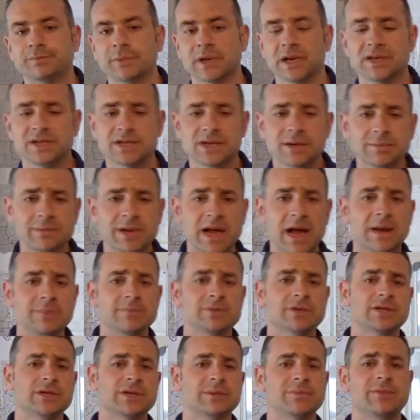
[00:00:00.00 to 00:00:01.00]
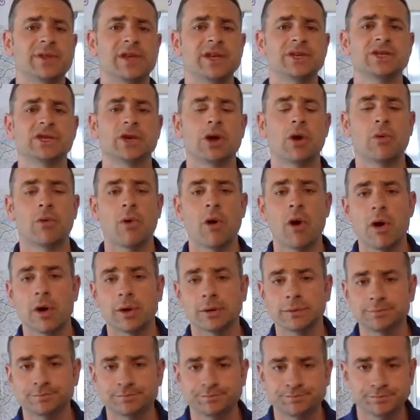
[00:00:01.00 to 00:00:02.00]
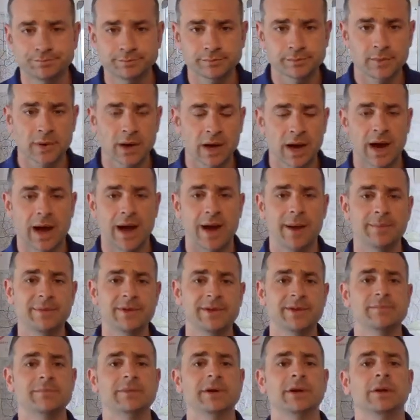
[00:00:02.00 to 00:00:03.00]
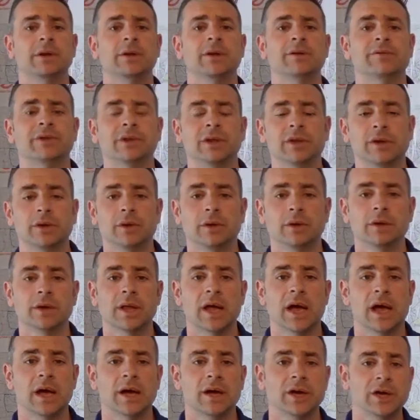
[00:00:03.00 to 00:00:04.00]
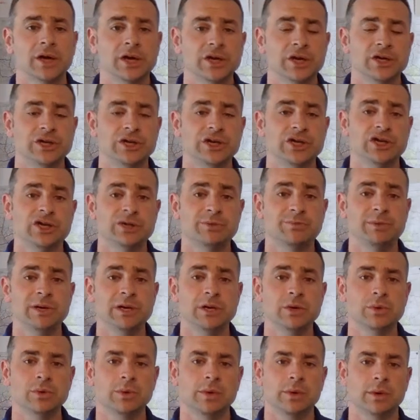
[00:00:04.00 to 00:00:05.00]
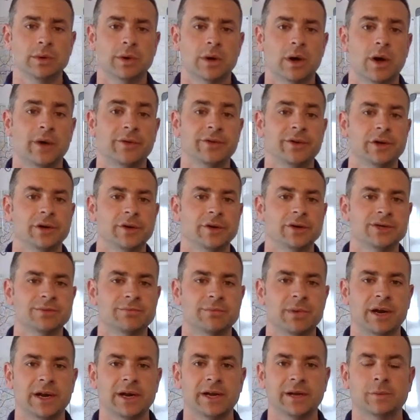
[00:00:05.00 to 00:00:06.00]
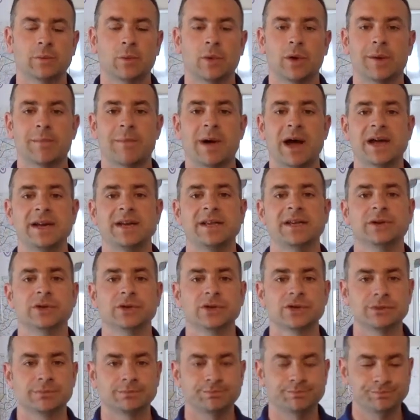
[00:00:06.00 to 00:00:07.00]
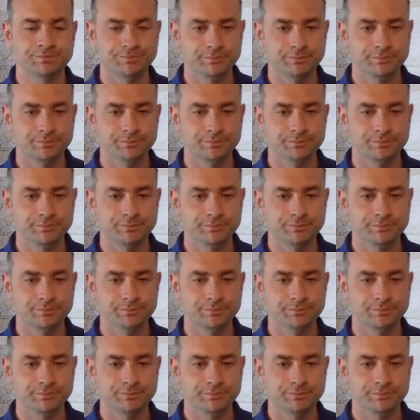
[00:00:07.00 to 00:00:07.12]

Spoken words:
And sometimes some things go wrong. I'm in the middle of a little dispute on the earnest money in one of my deals.